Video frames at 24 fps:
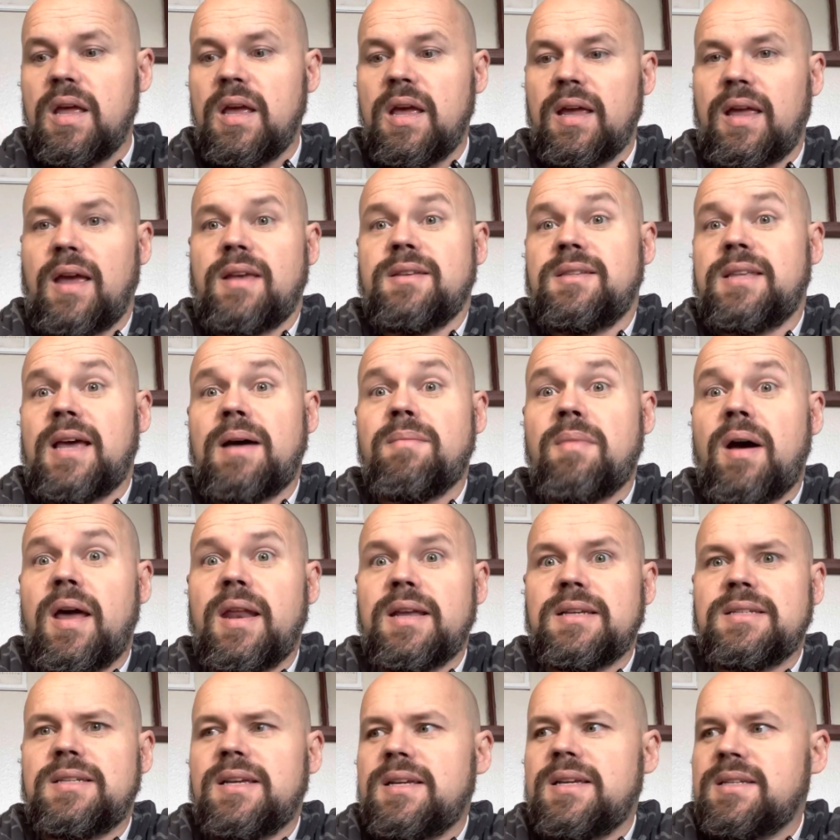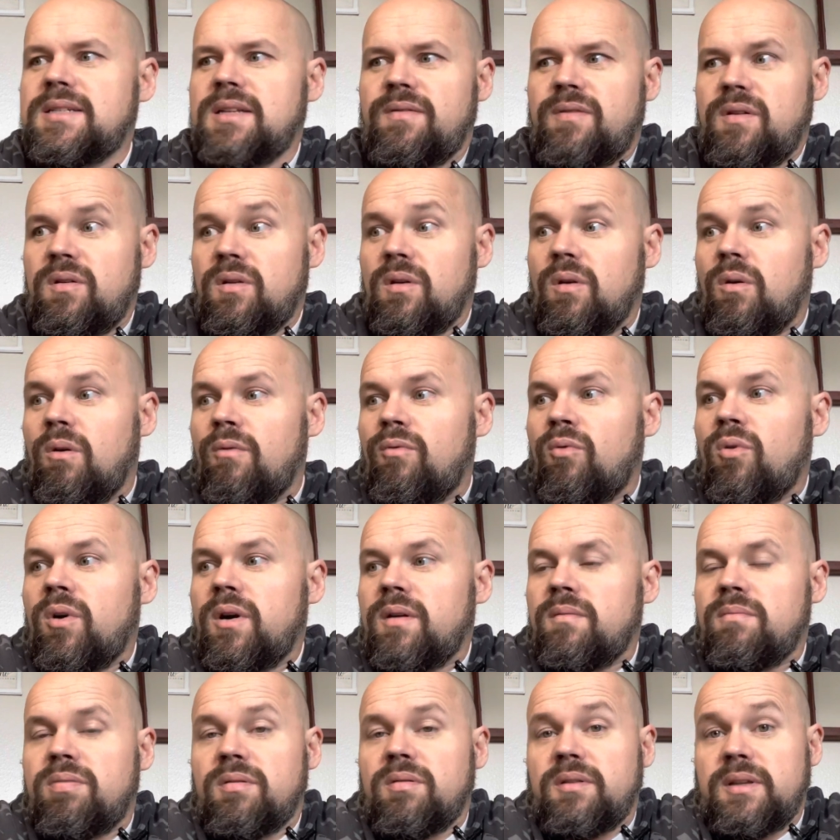Guys, that might exist, and if you know of
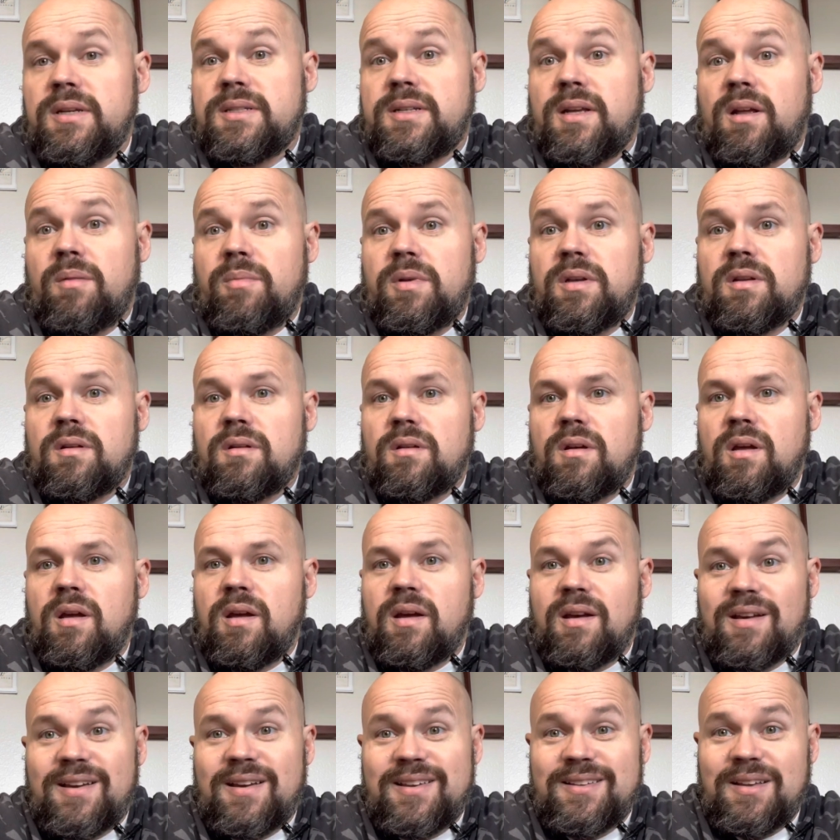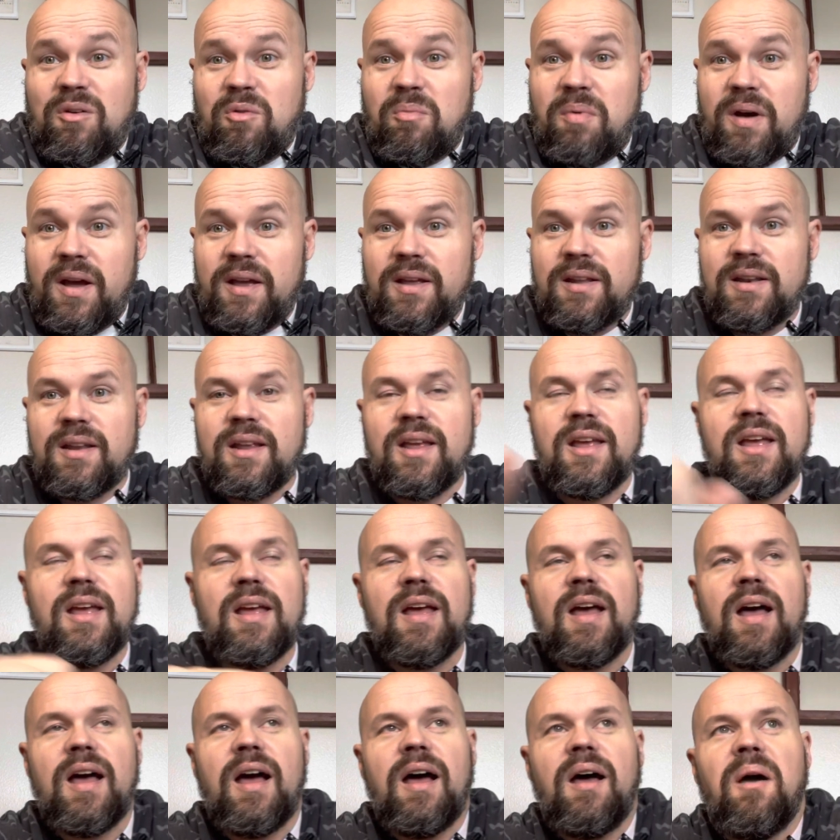one, please tell me, because I will buy it.
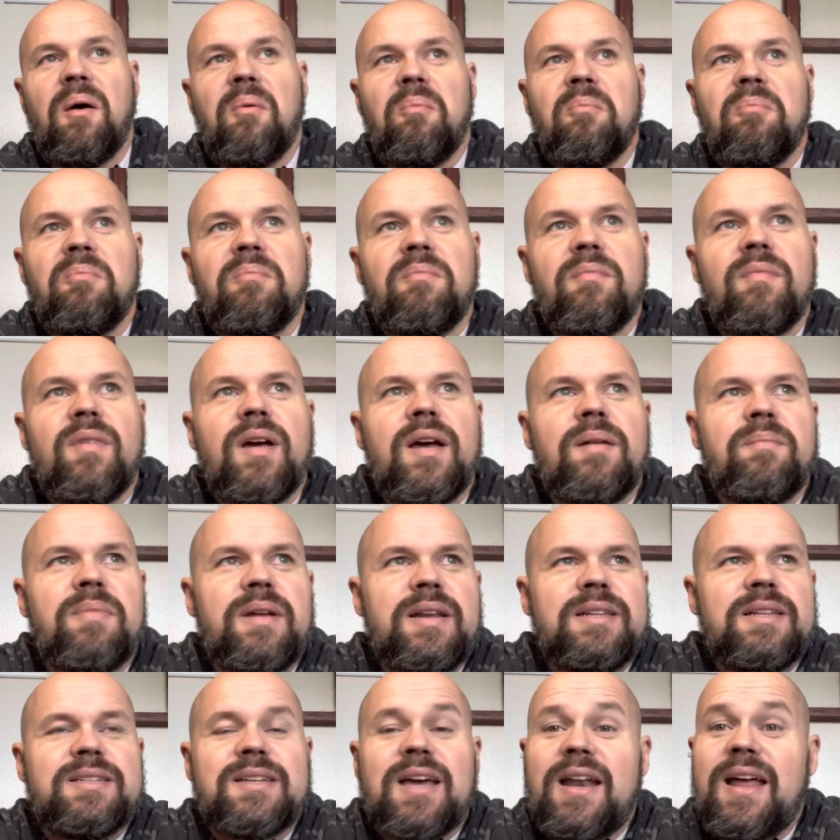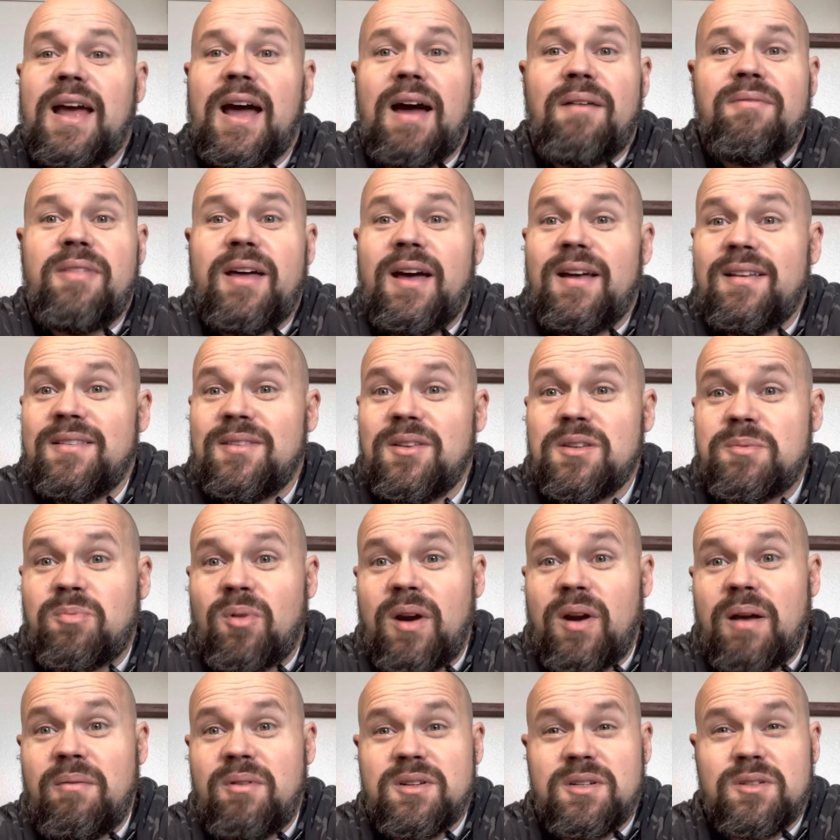But it's got to have those
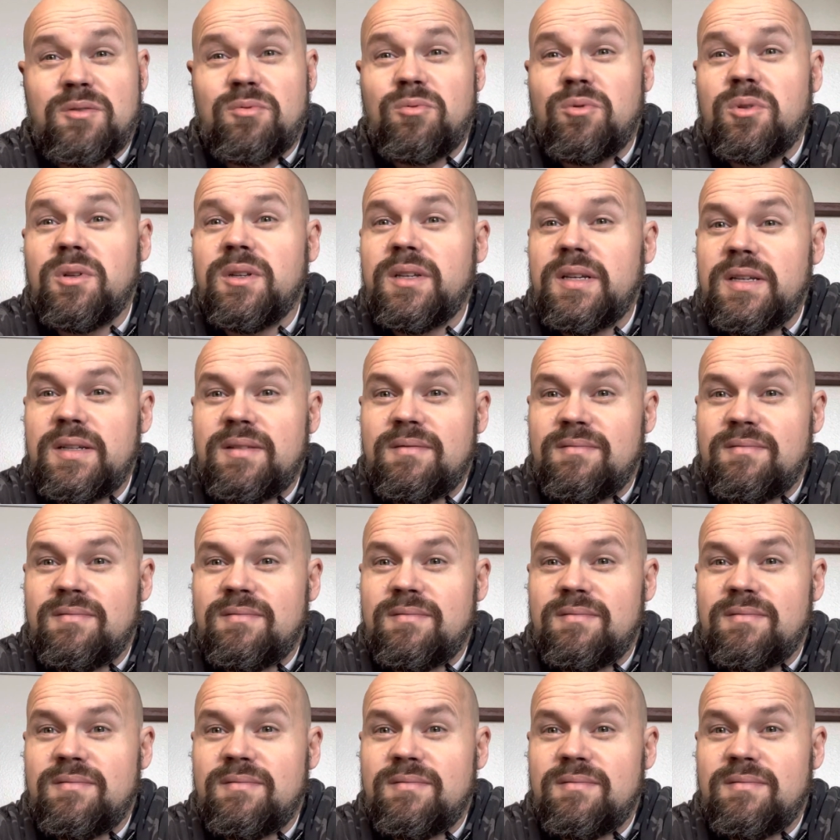parameters. Those are really,